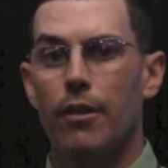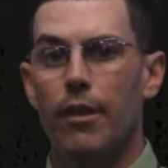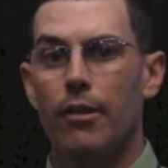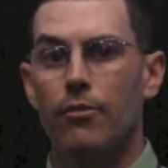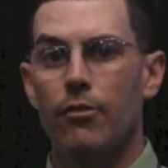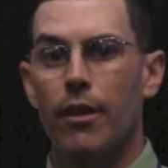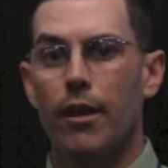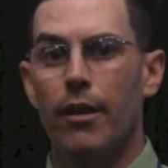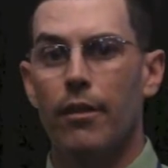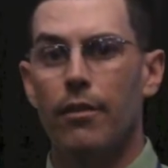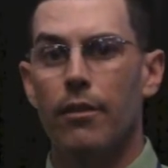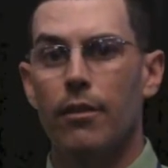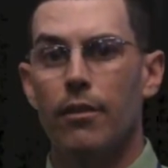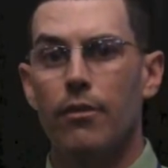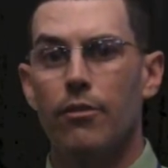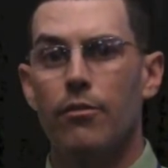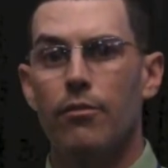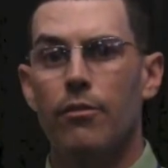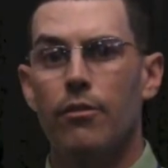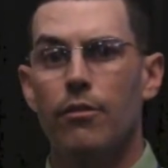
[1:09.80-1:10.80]
things like
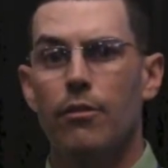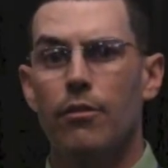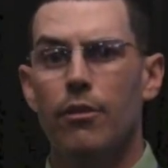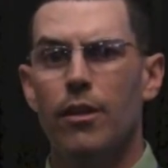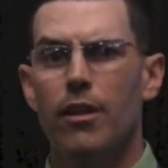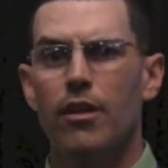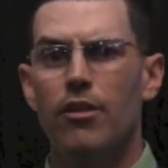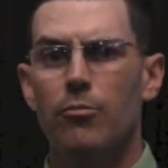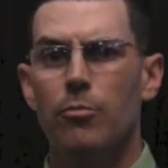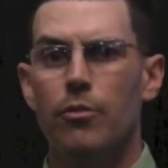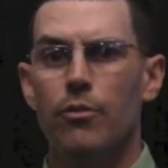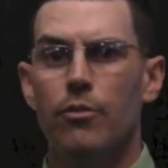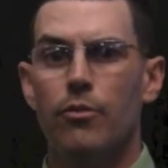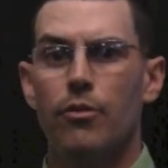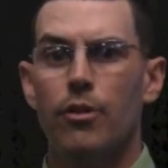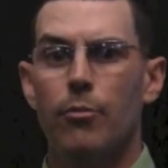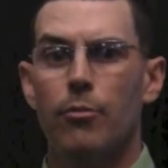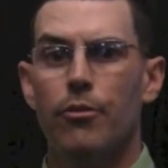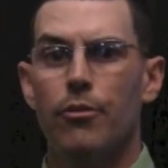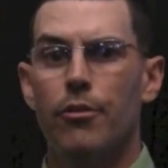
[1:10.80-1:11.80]
this, and the customers have
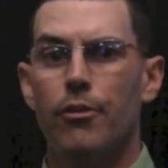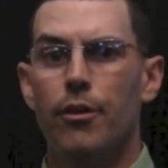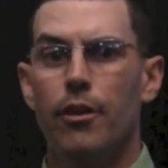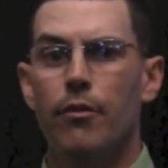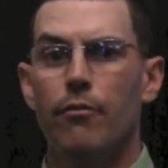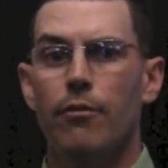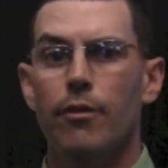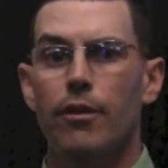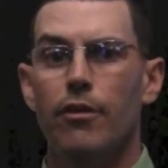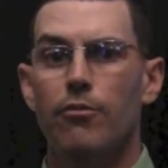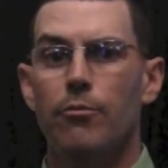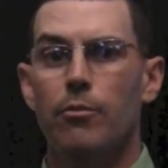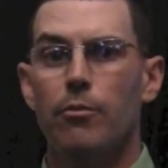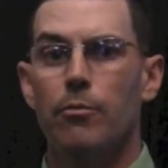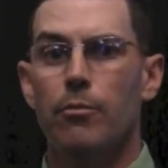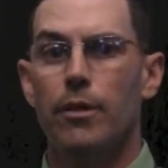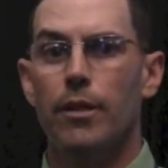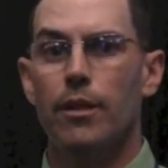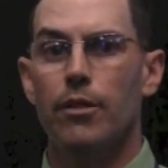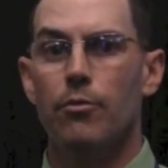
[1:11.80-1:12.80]
seen return on investment
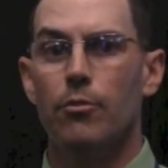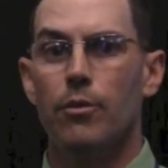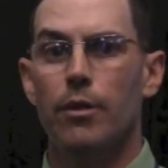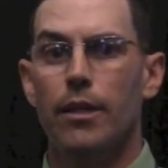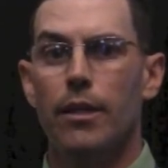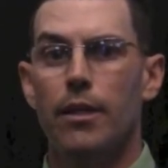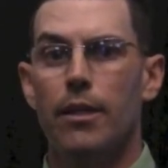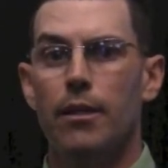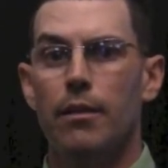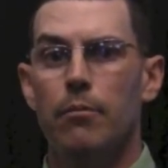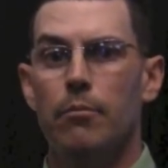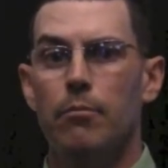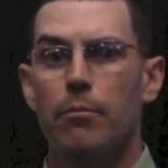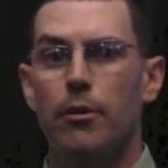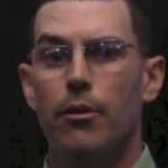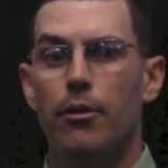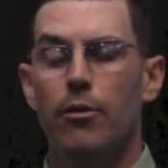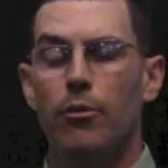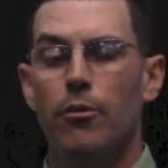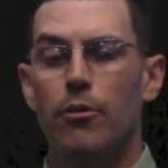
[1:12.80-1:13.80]
because we're getting
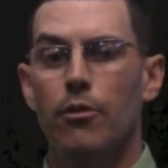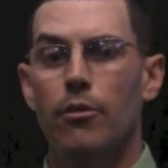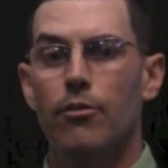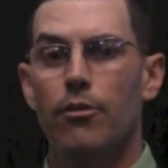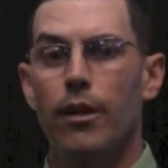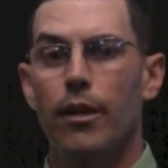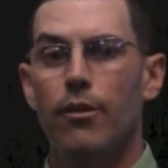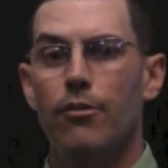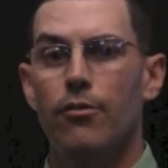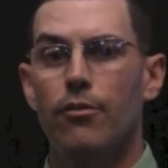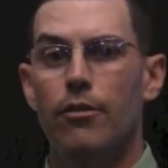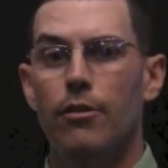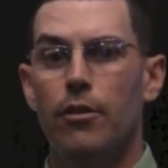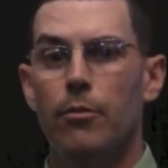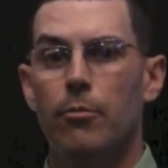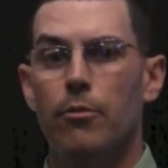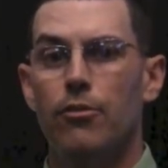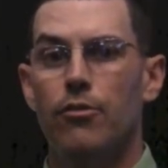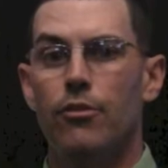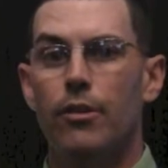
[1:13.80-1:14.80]
better utilization of the
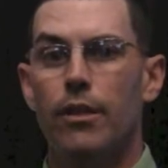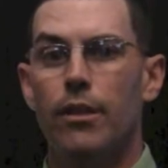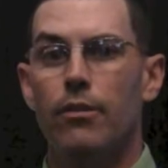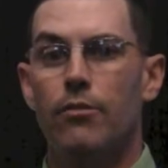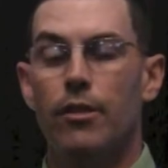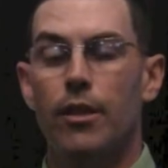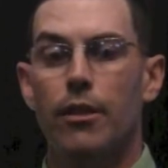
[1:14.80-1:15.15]
machines